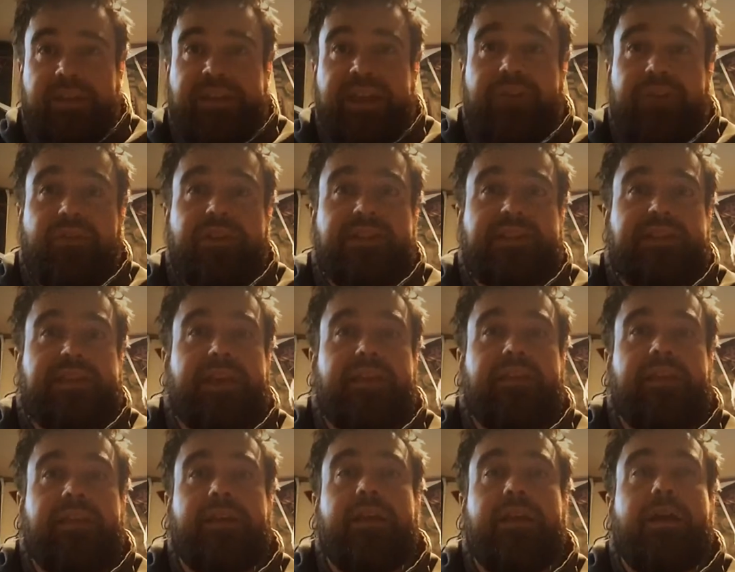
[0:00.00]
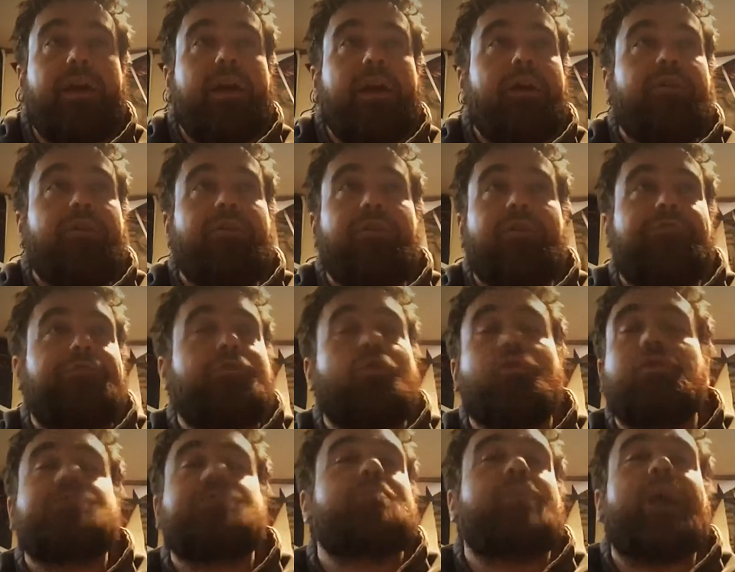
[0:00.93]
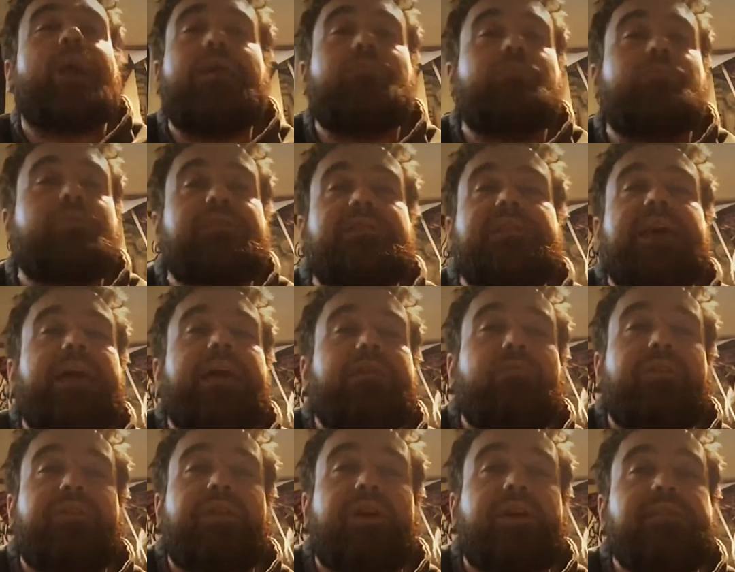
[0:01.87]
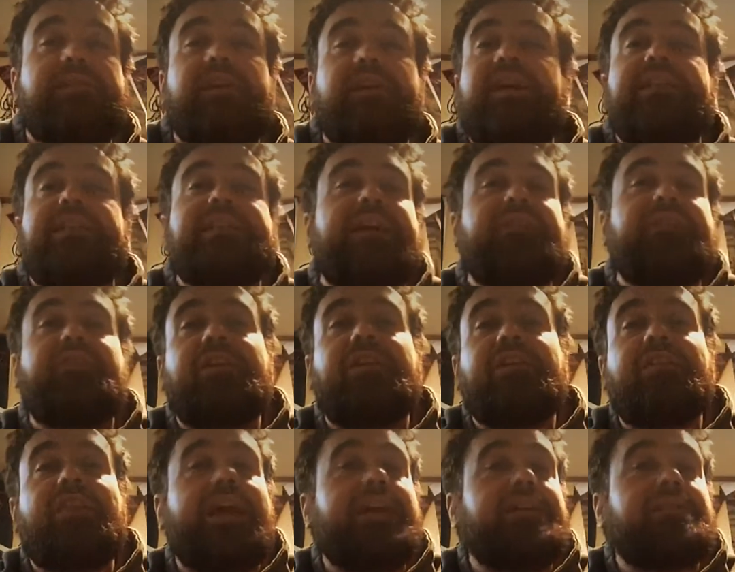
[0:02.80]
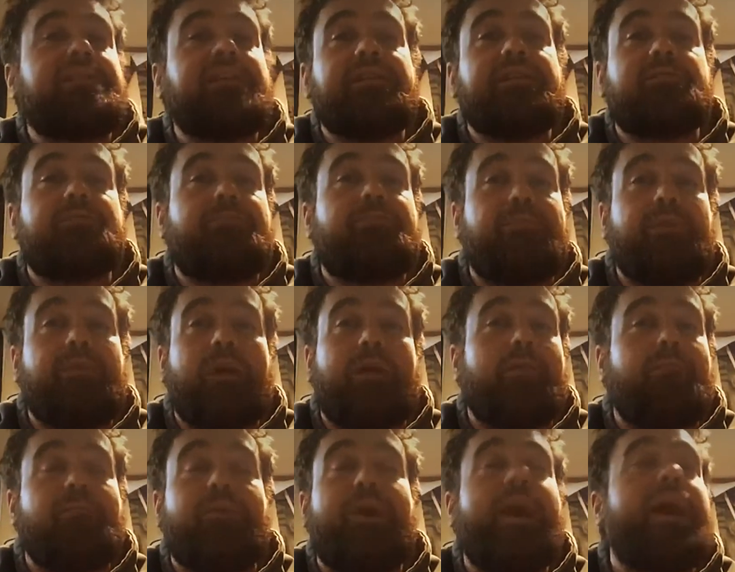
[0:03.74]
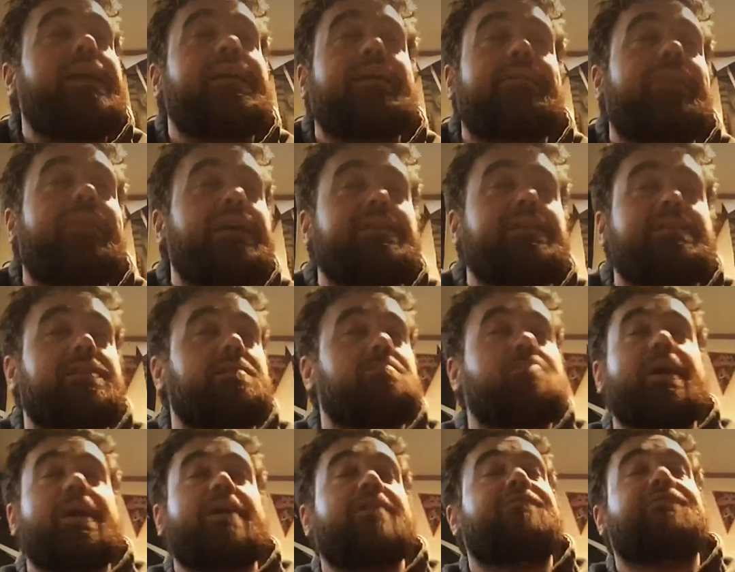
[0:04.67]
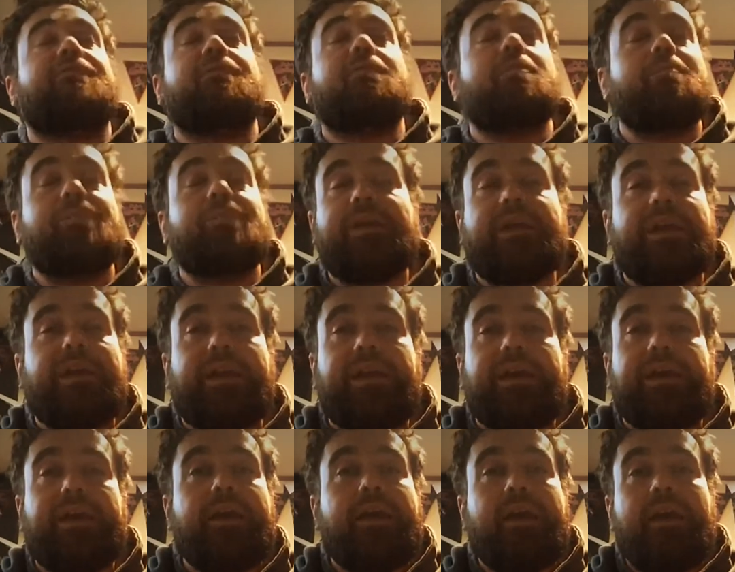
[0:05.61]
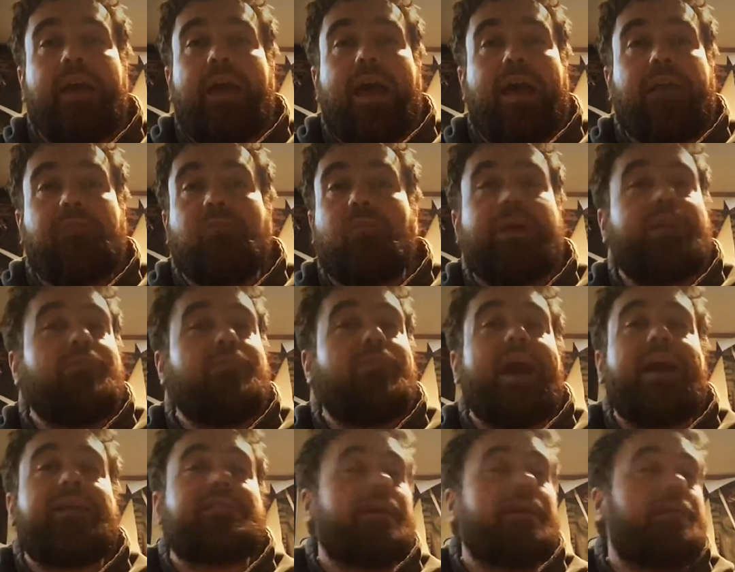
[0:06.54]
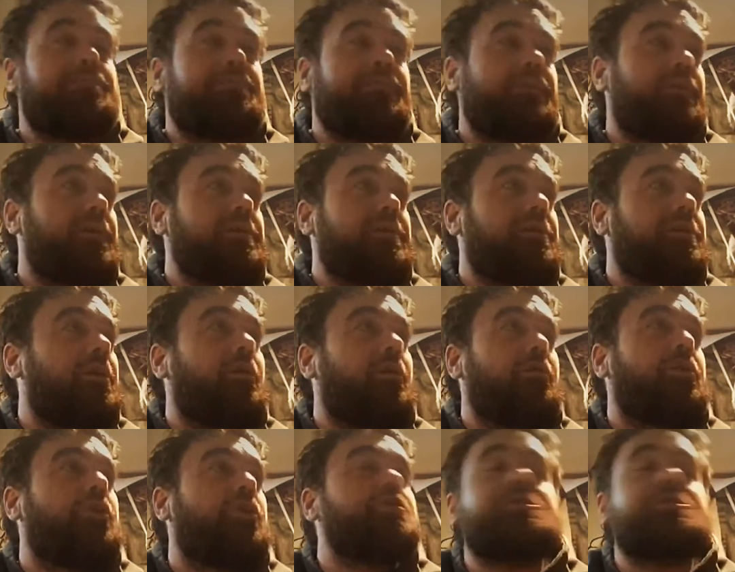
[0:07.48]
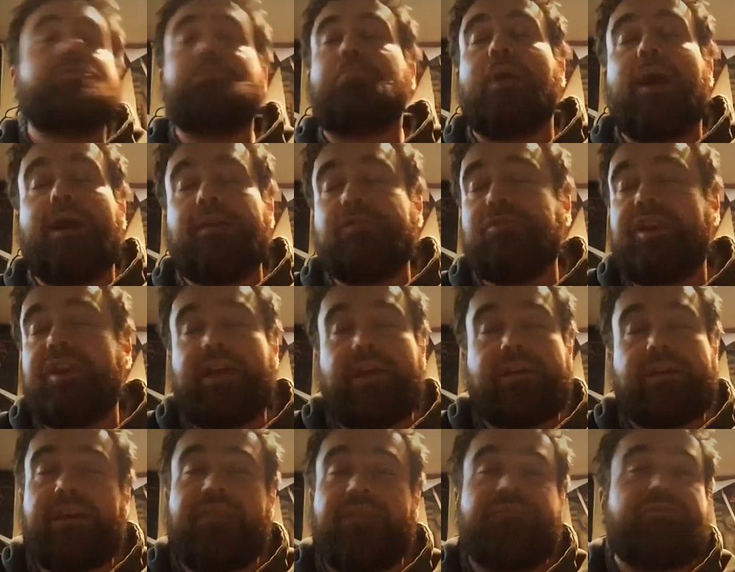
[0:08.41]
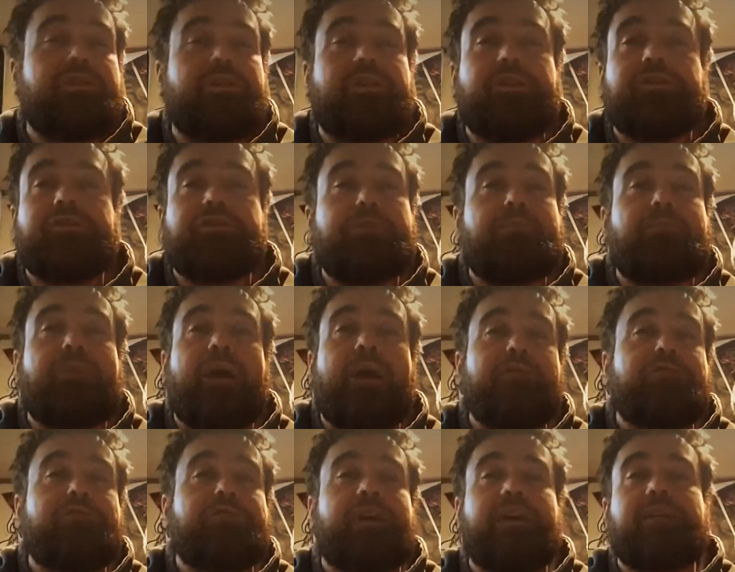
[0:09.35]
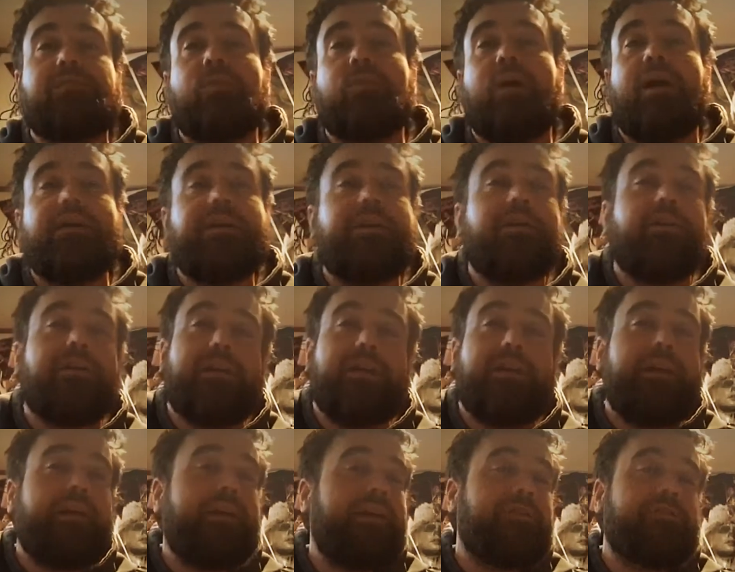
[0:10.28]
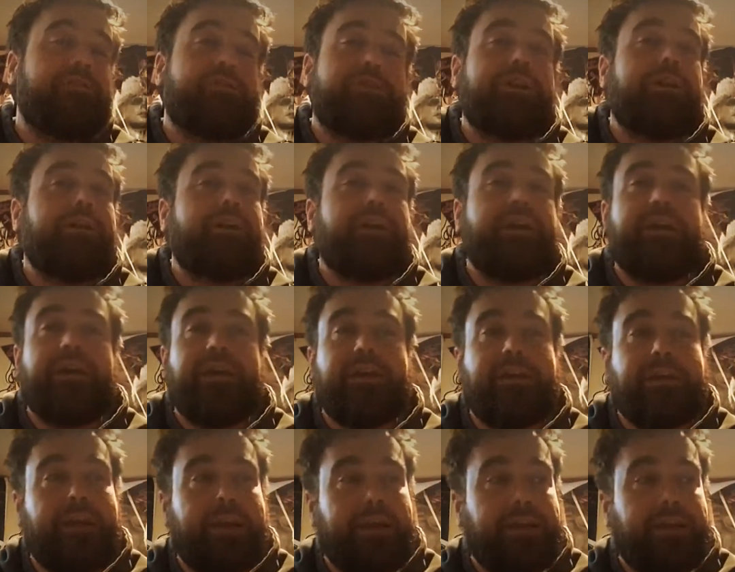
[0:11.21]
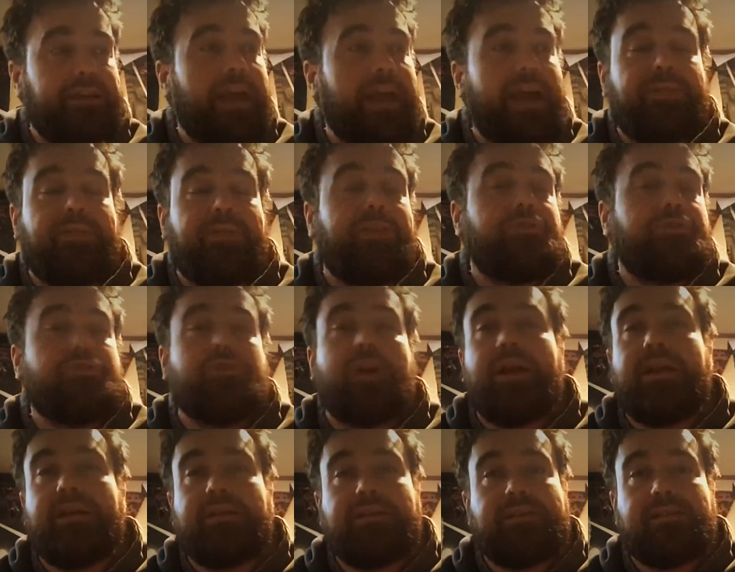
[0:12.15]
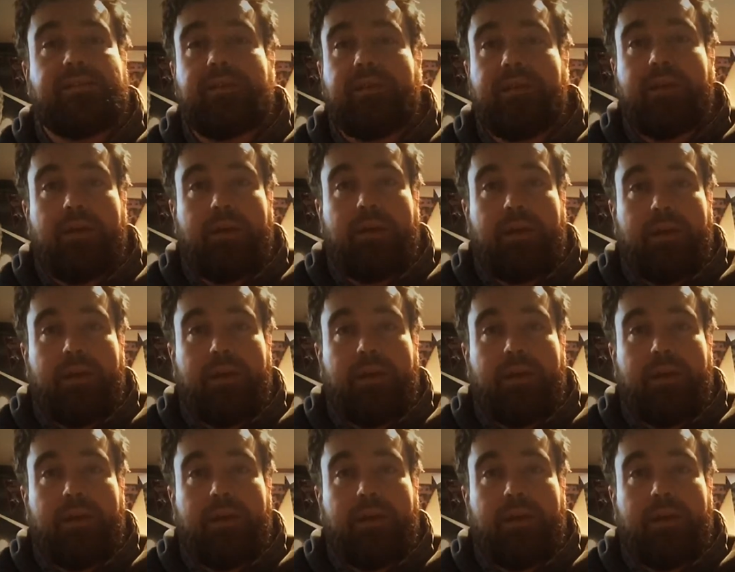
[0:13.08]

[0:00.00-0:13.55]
David said that, of course, Brad would side with us. Brad had liked us better from the beginning, and we'd racked up, cushy project after cushy project while he and Shiri had gotten the dregs.